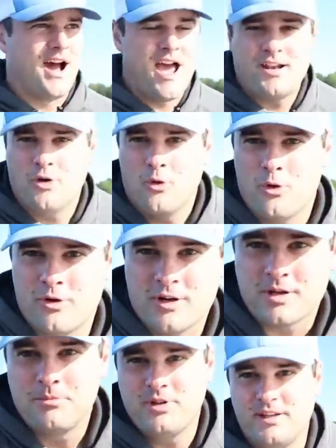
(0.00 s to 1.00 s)
I had to order
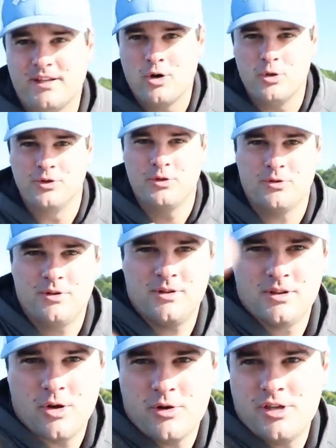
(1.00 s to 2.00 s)
a completely whole new
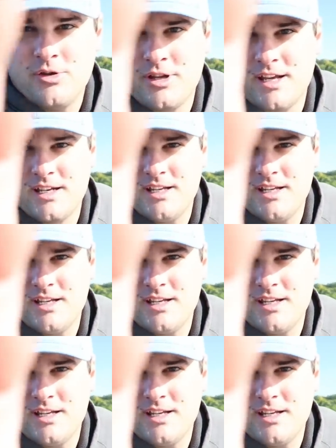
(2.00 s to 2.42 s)
lower unit.